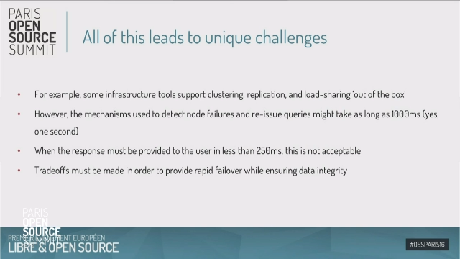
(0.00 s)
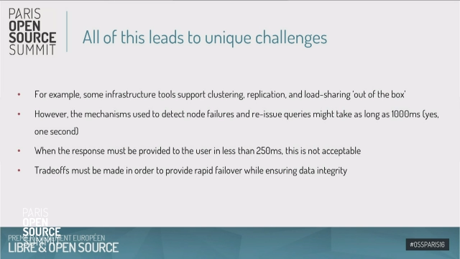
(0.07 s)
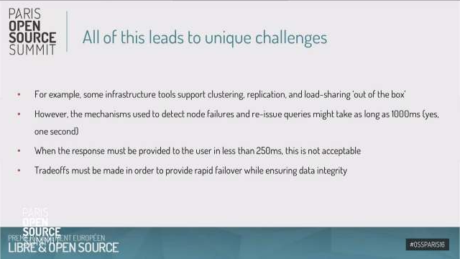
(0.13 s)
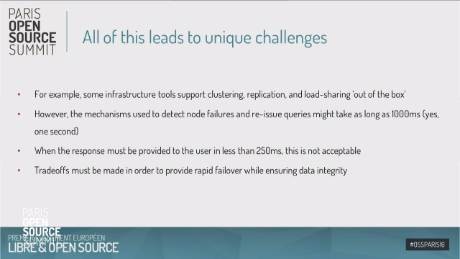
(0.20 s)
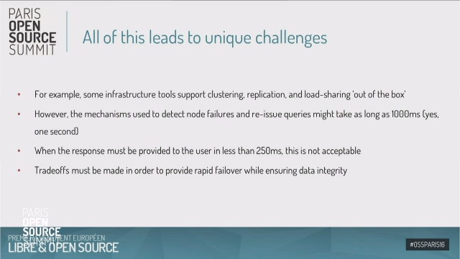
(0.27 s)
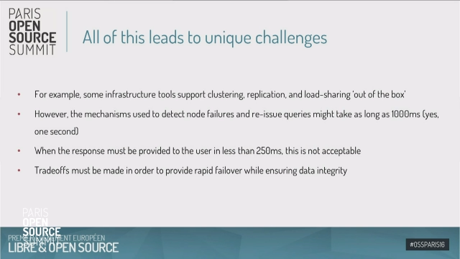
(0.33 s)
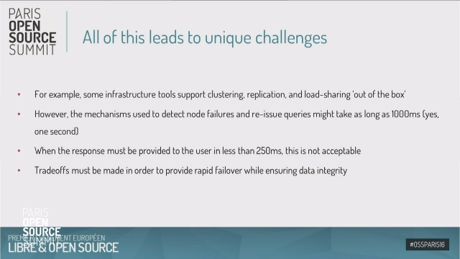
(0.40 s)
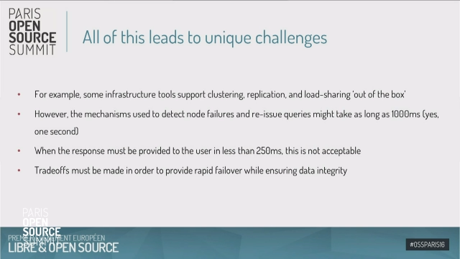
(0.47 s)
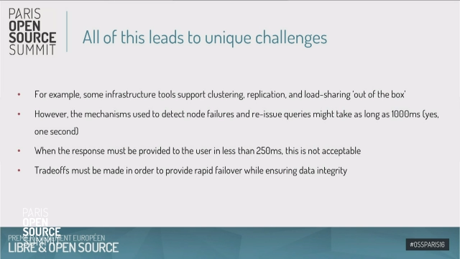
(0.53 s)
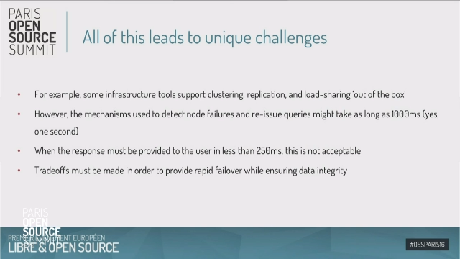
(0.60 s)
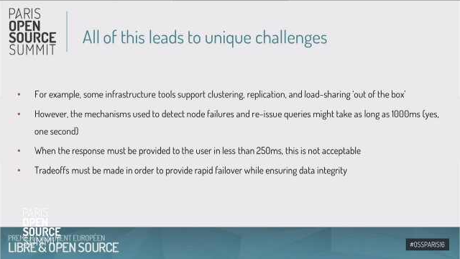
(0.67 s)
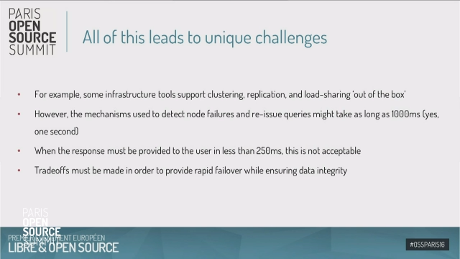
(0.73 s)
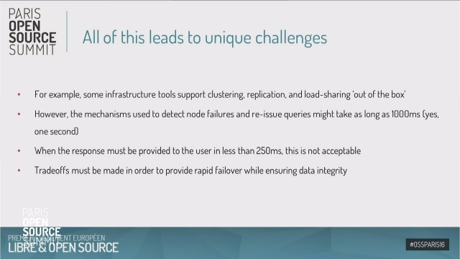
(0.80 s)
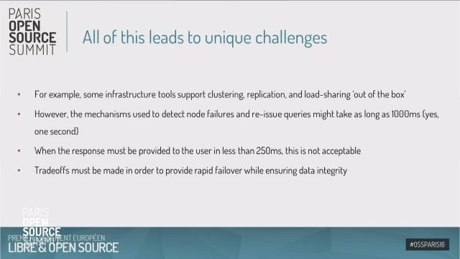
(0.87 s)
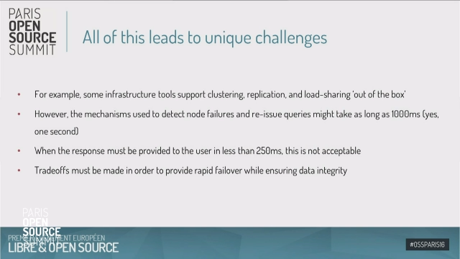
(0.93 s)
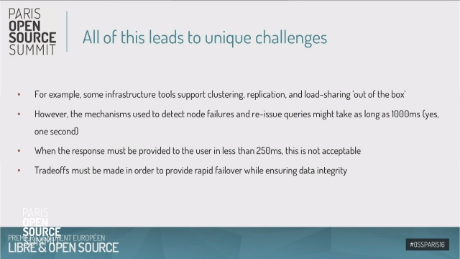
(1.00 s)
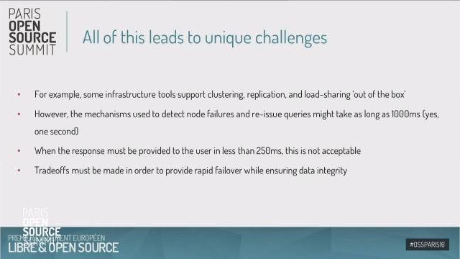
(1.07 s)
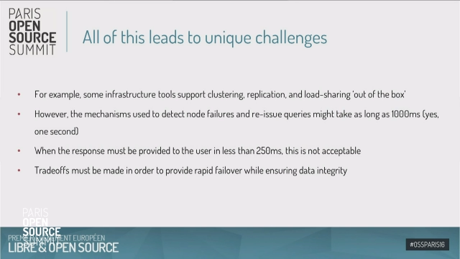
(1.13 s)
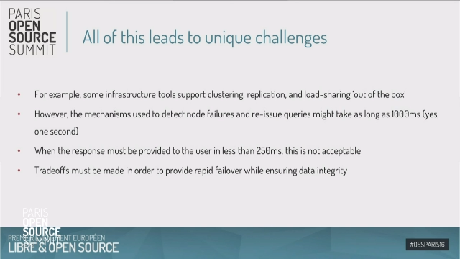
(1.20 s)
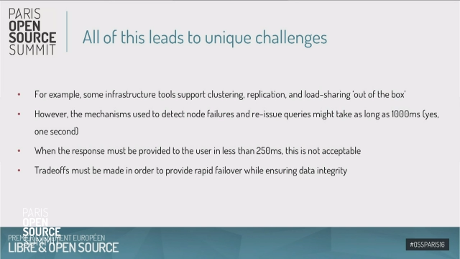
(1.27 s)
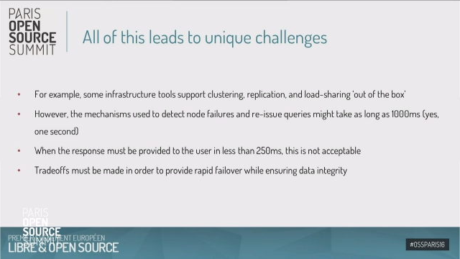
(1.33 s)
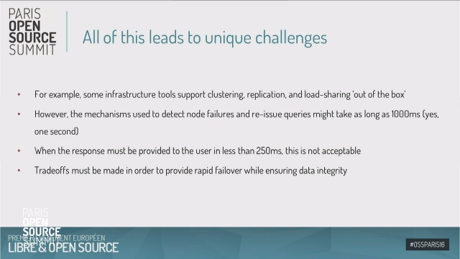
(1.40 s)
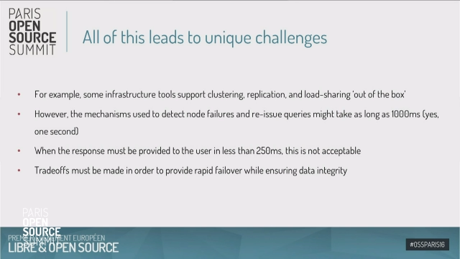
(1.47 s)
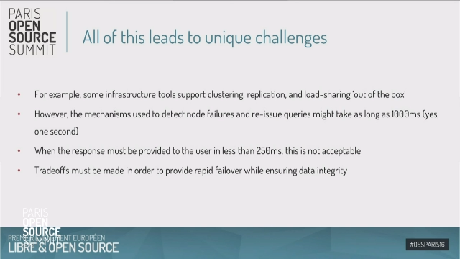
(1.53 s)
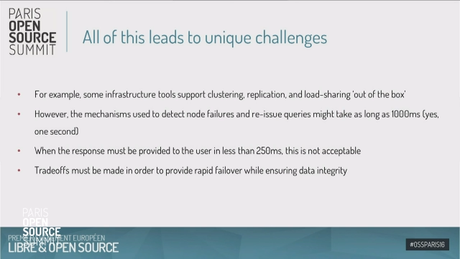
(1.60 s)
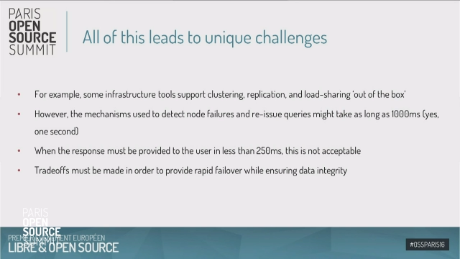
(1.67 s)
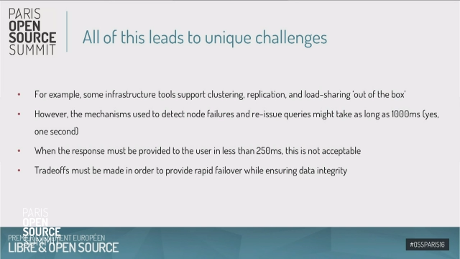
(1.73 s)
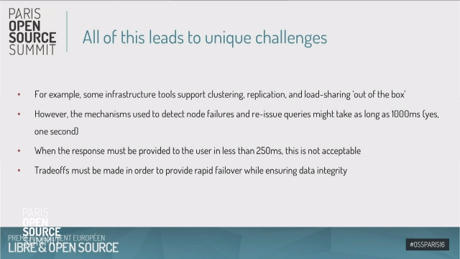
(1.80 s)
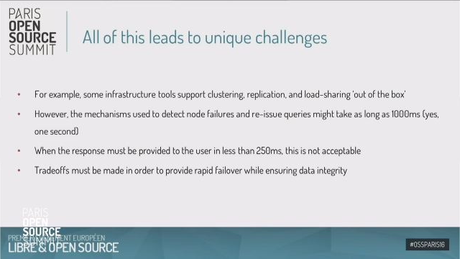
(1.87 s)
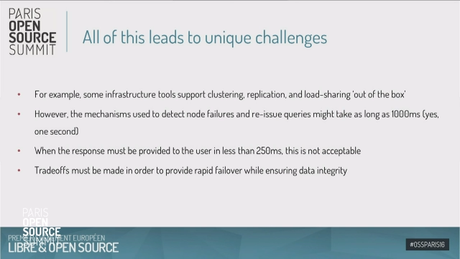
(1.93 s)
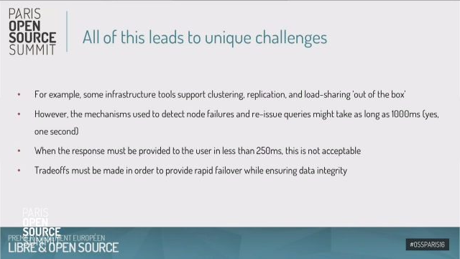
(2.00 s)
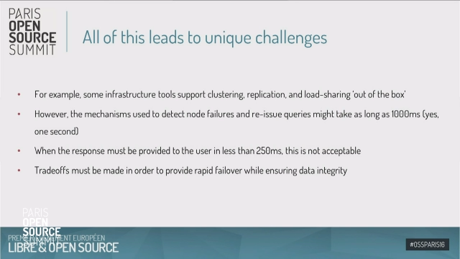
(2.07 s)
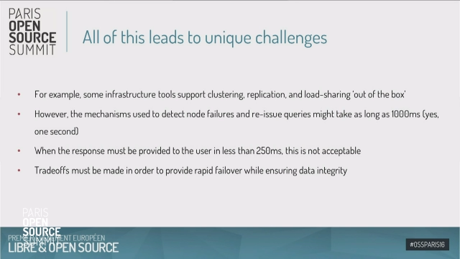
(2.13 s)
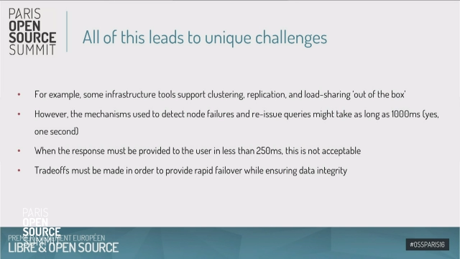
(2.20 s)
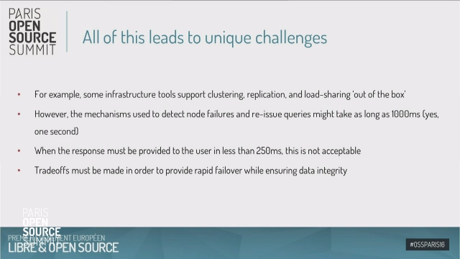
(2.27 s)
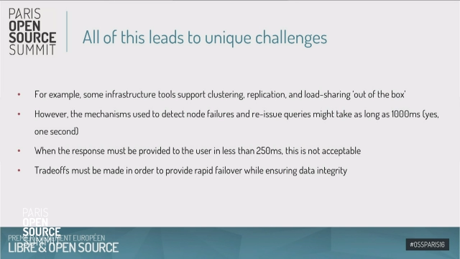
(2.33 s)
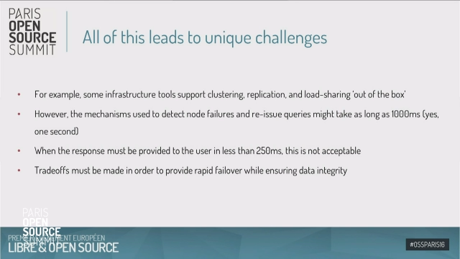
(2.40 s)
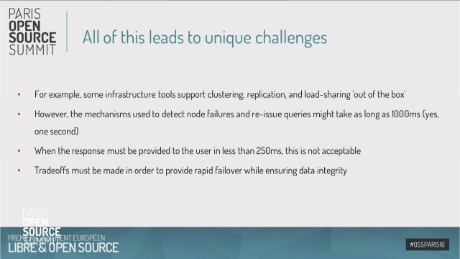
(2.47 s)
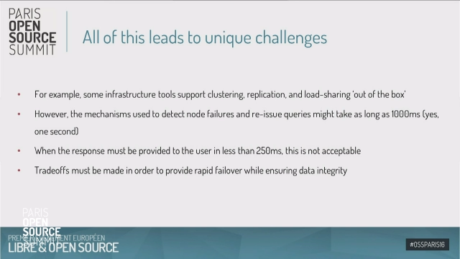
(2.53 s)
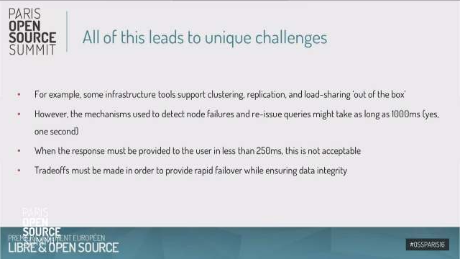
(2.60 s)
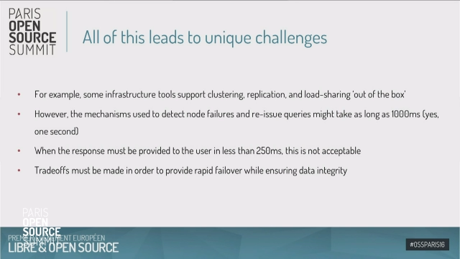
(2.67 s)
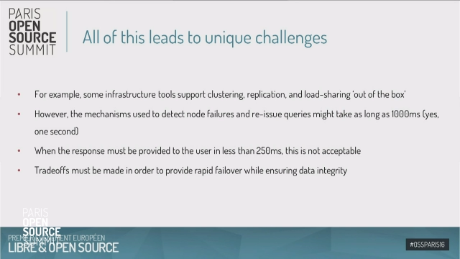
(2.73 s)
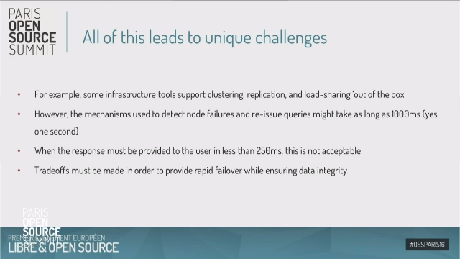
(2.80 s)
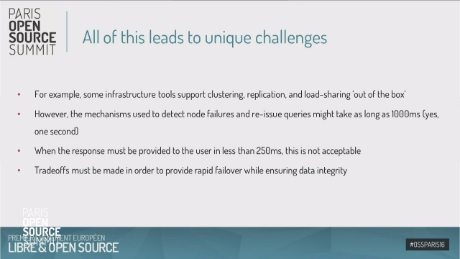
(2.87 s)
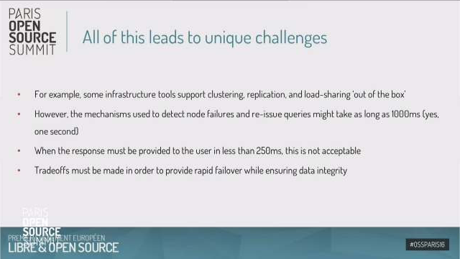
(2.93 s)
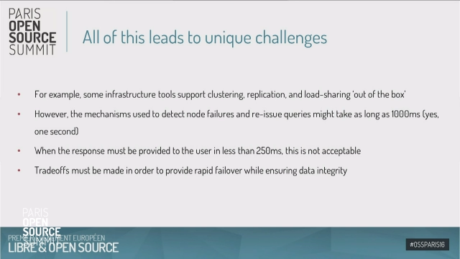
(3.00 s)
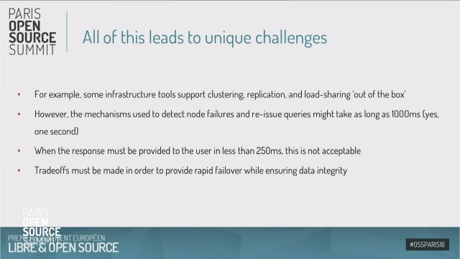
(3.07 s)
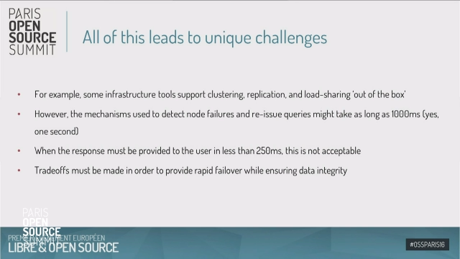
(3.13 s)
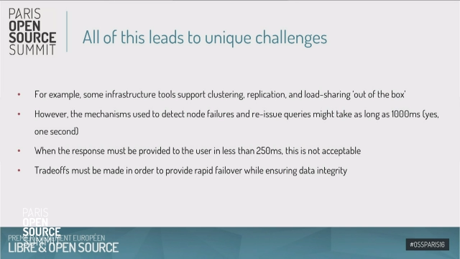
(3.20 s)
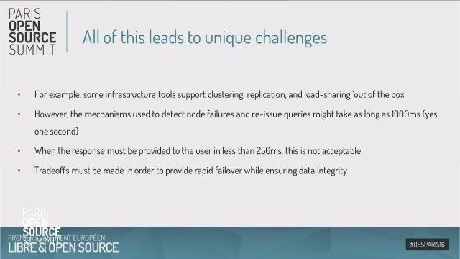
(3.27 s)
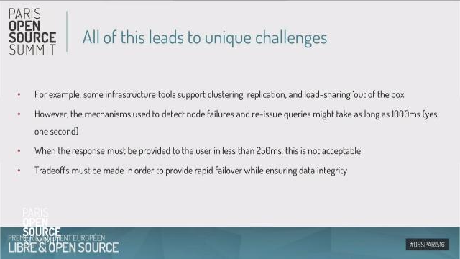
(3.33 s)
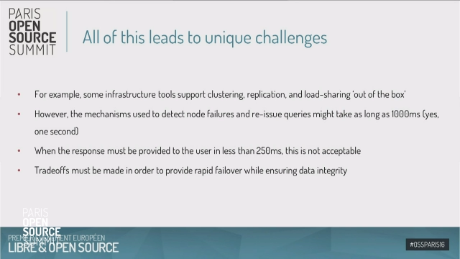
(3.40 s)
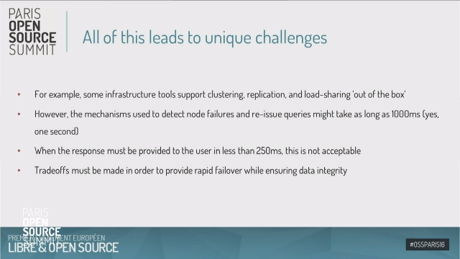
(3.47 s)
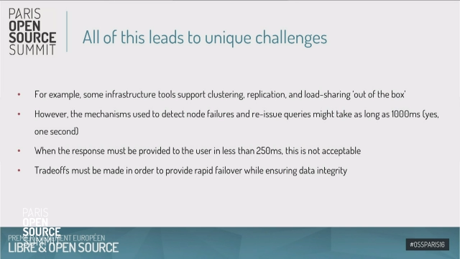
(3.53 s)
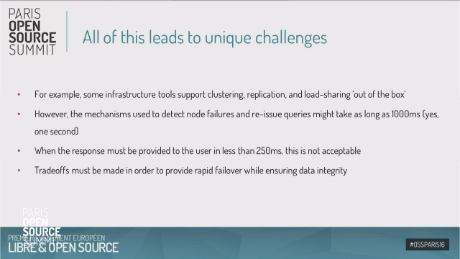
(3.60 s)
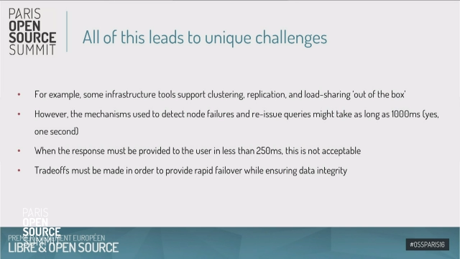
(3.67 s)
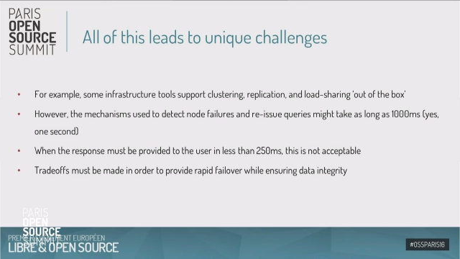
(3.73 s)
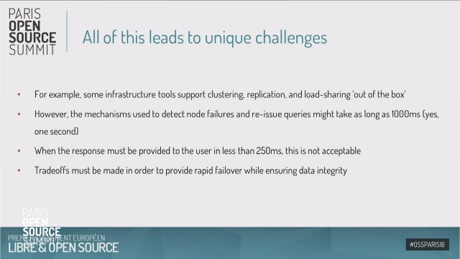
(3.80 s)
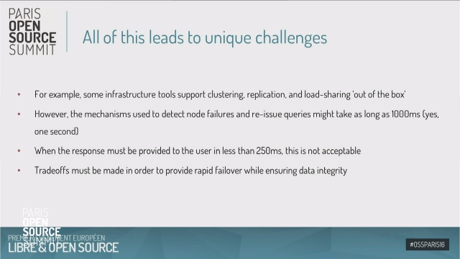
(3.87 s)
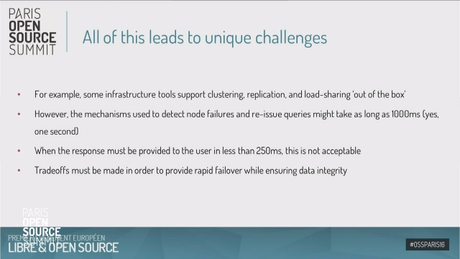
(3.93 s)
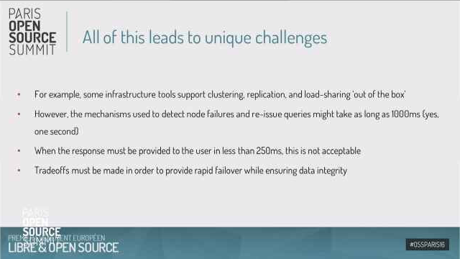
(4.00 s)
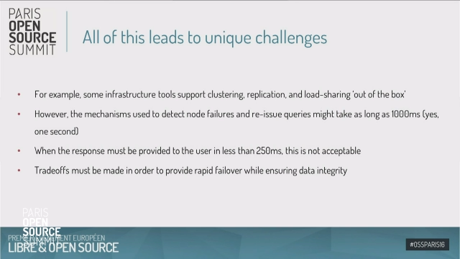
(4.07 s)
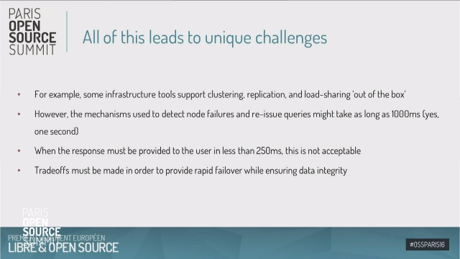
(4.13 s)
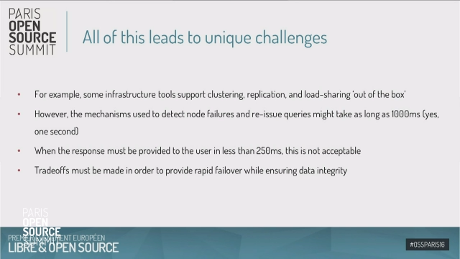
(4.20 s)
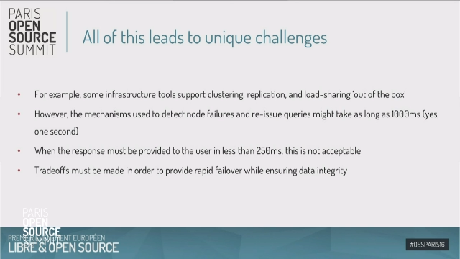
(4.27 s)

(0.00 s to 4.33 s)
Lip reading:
(no speaker visible)